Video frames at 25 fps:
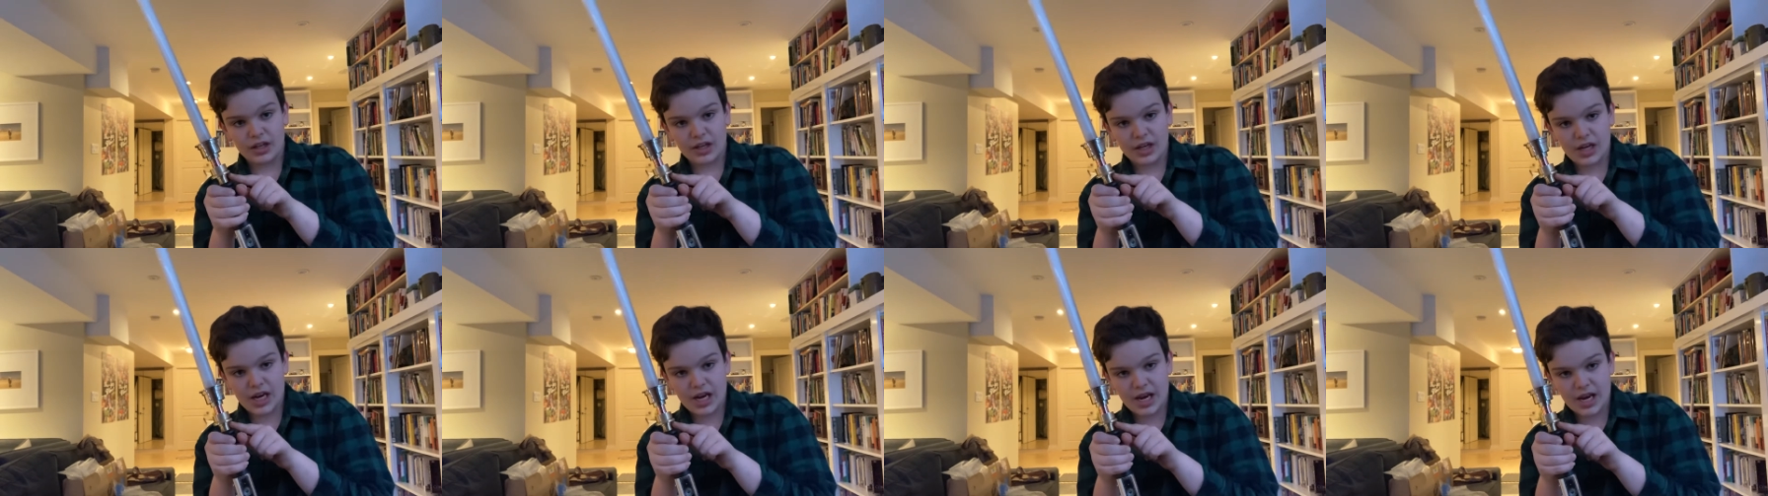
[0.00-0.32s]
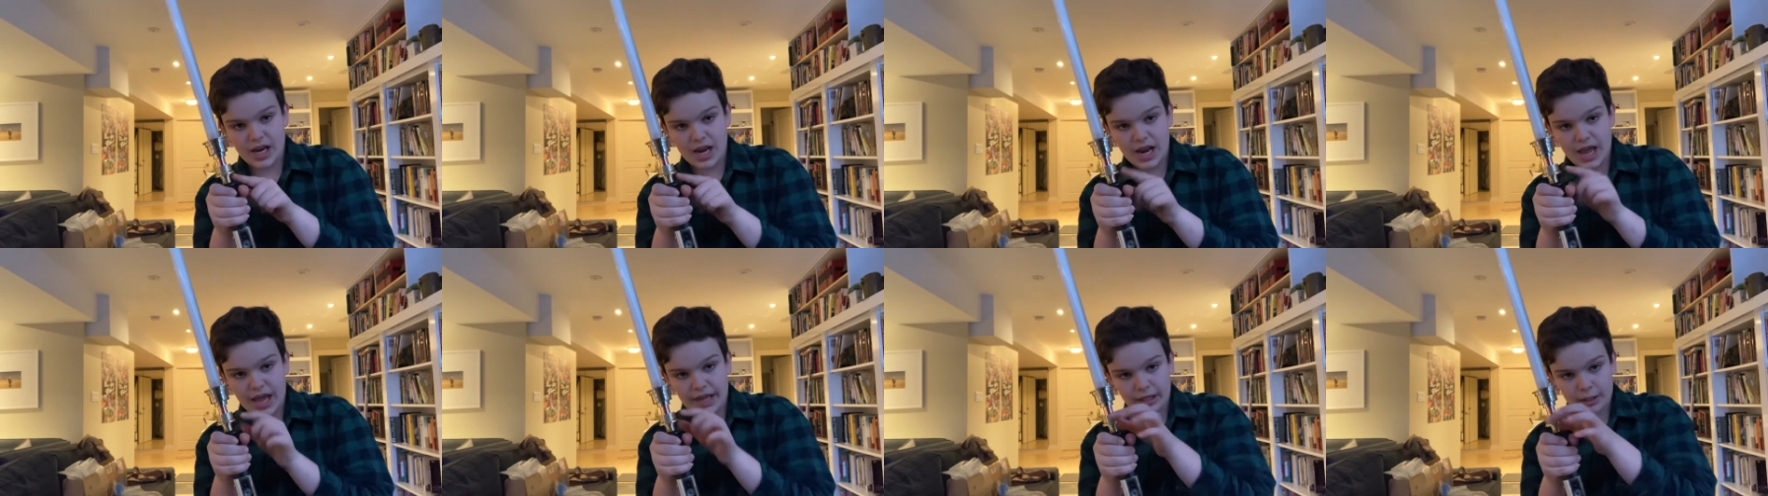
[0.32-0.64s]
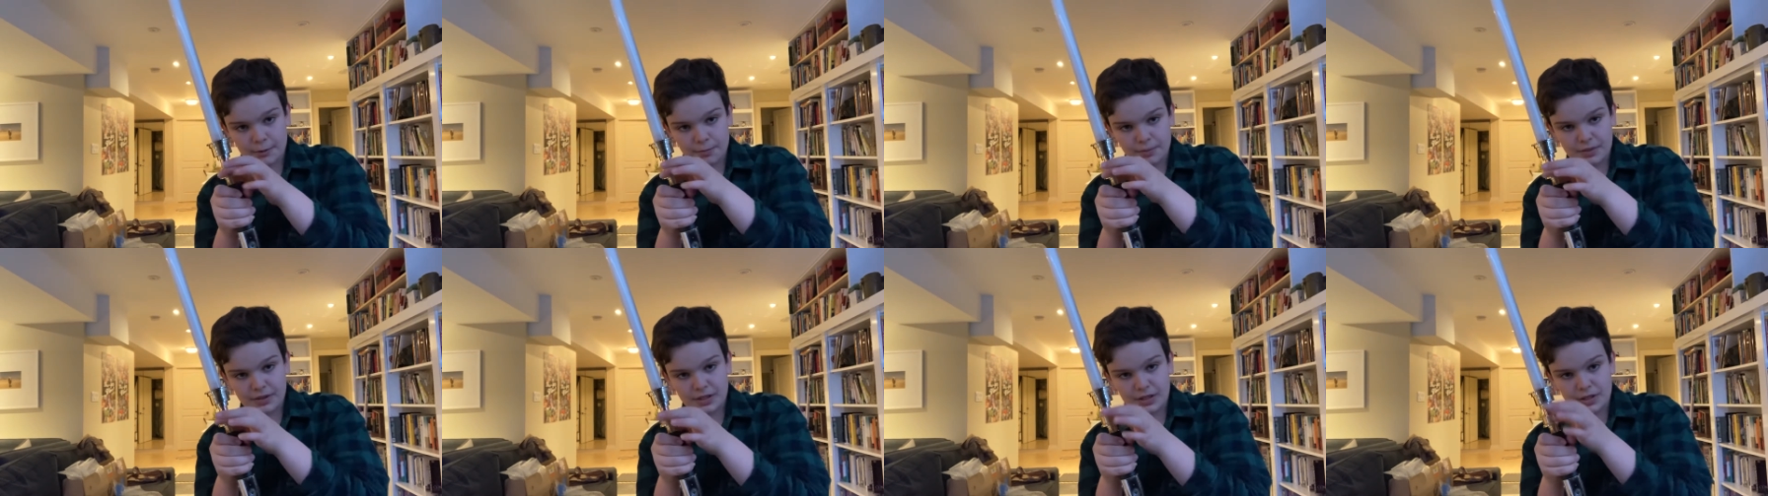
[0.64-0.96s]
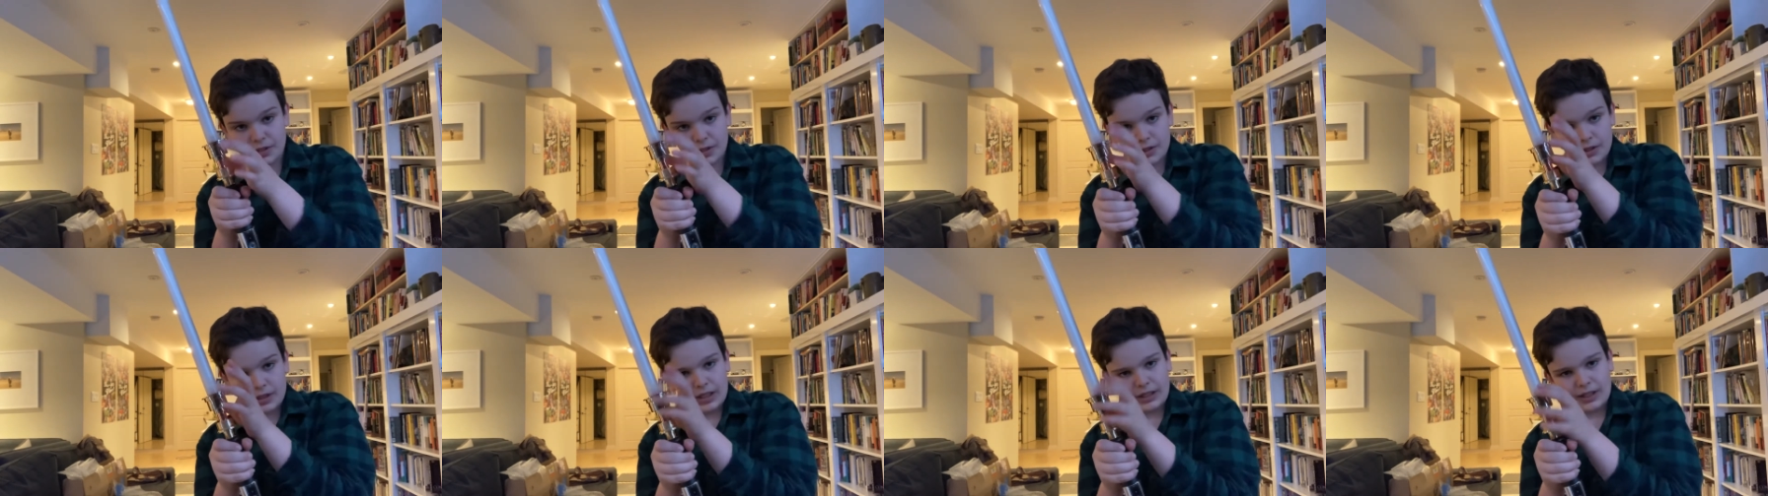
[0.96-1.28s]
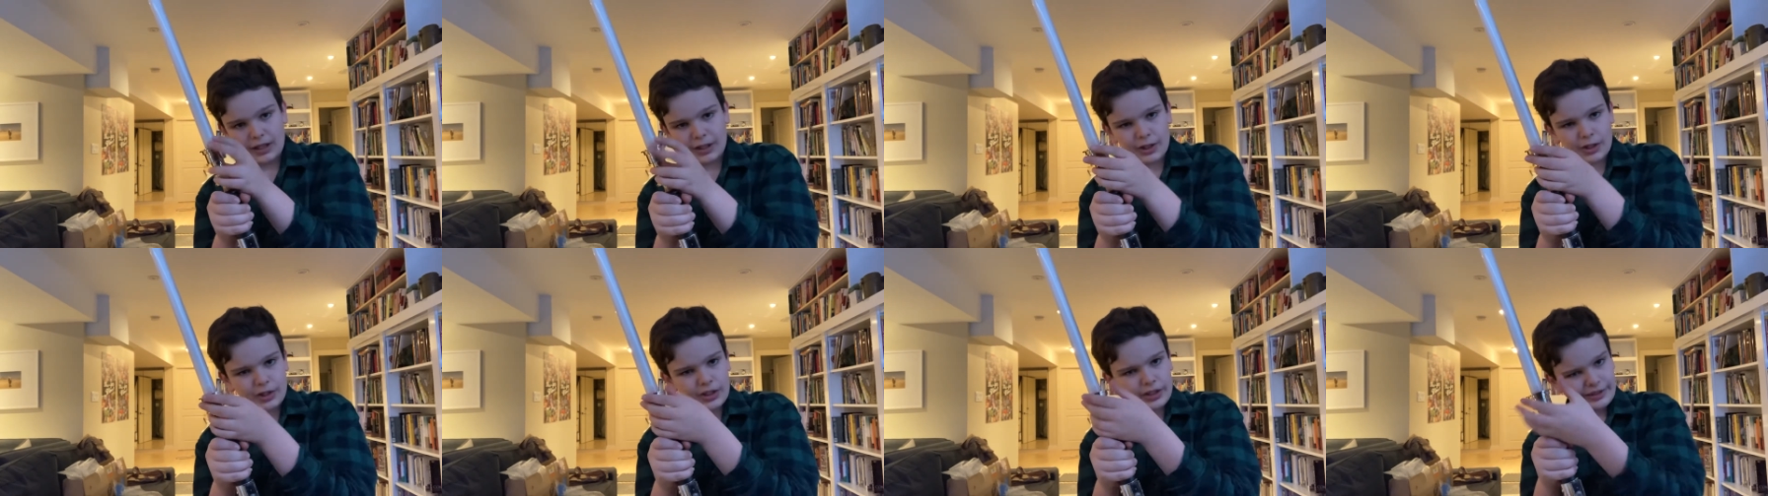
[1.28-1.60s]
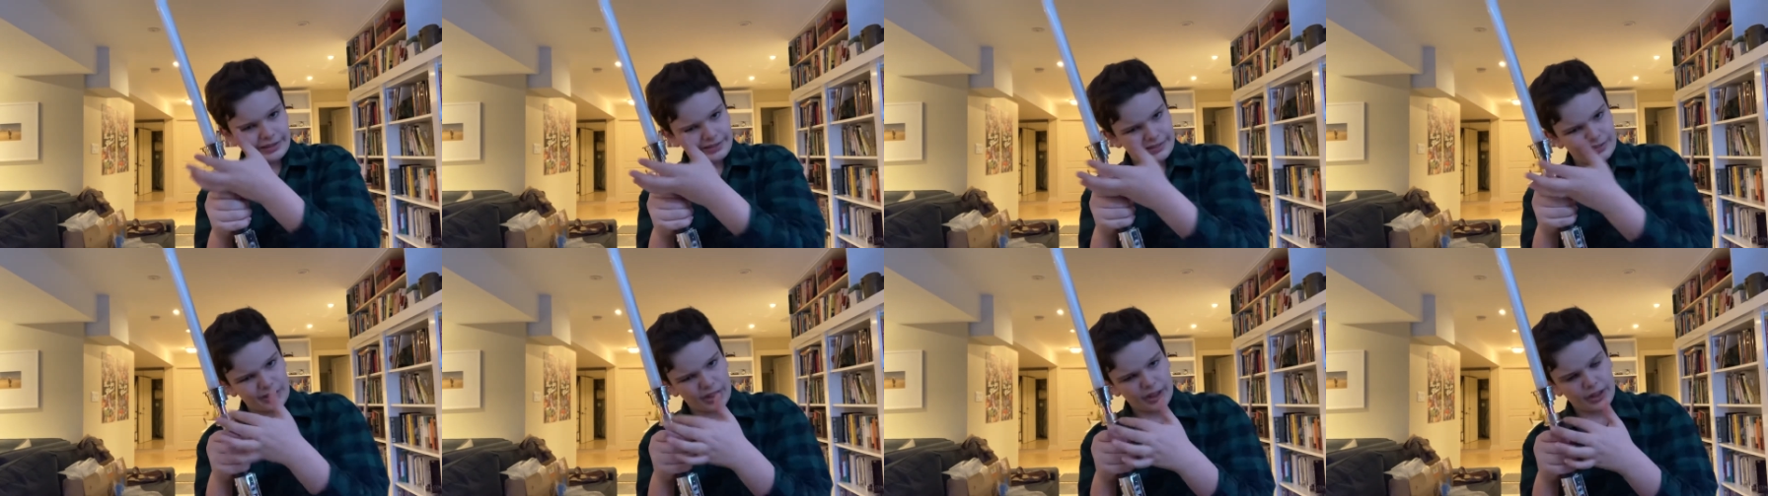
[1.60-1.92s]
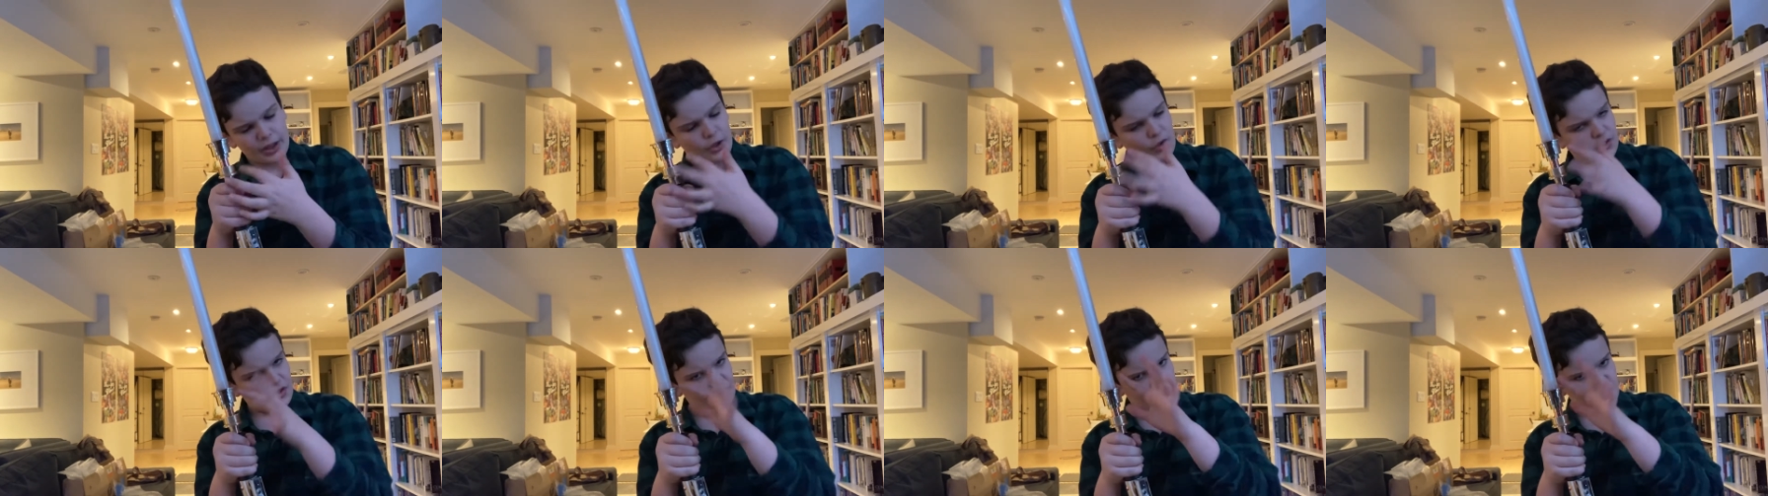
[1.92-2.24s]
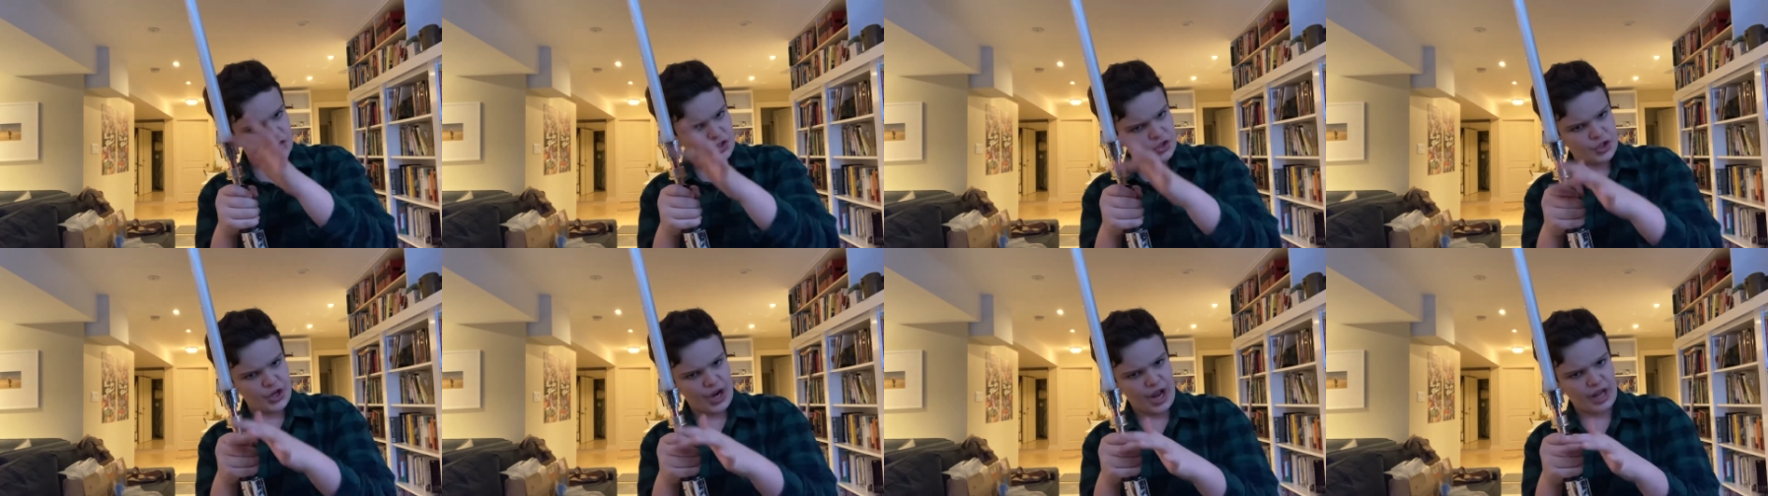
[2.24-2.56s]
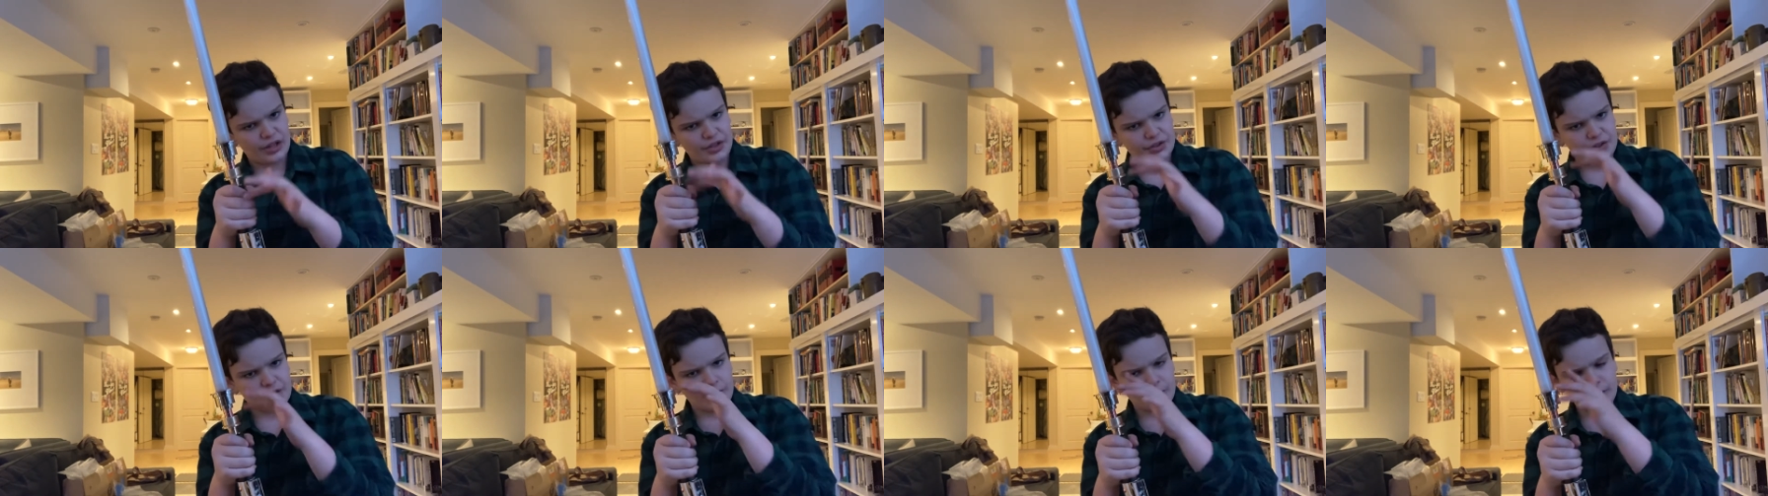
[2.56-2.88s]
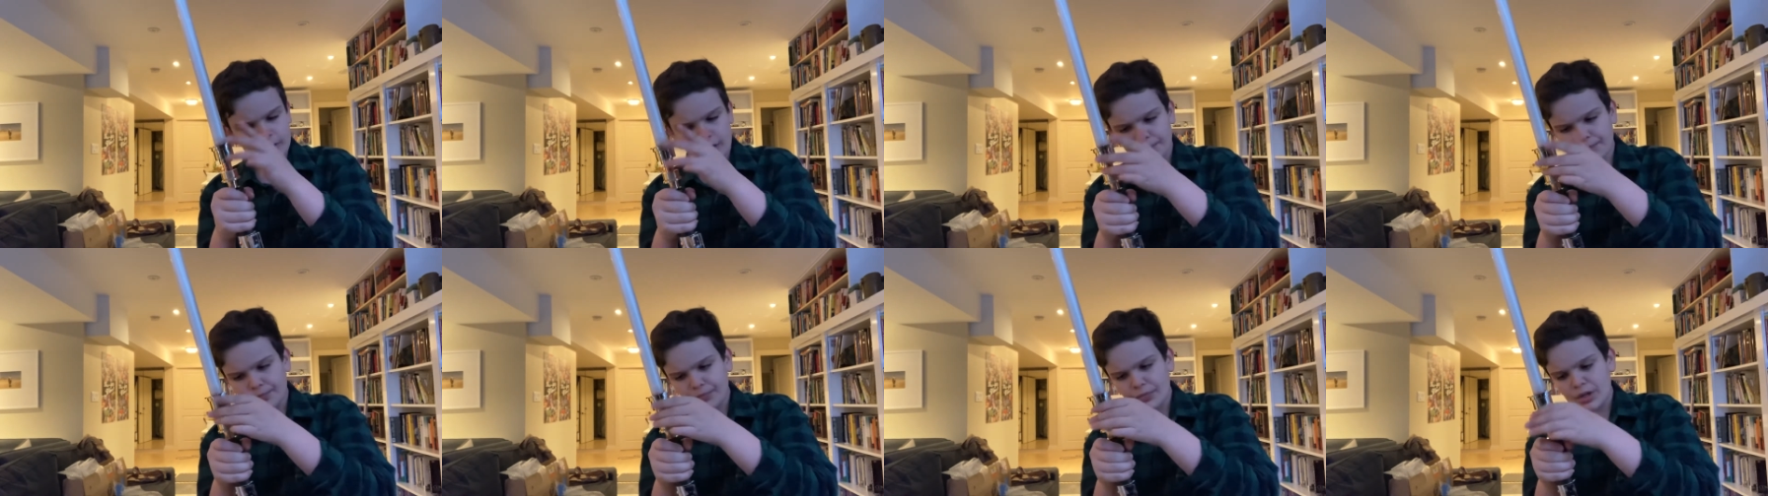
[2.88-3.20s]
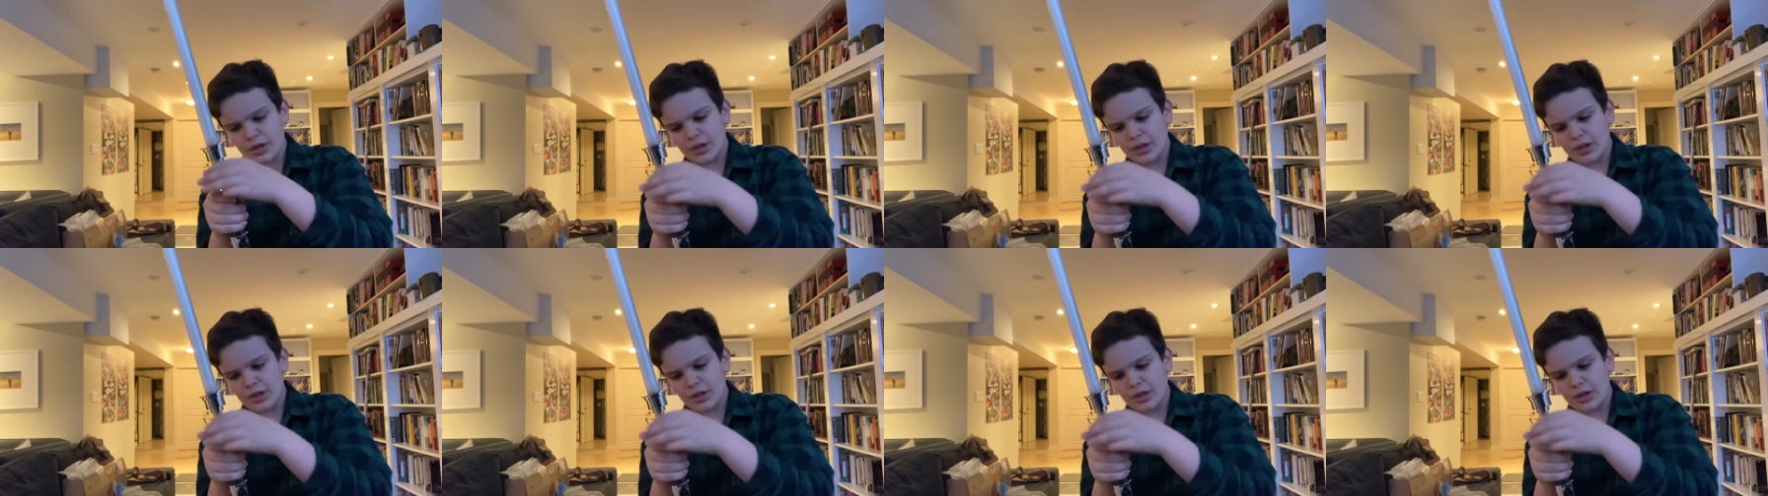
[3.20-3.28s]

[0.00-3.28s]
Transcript: neck piece, like I call it the chalice area.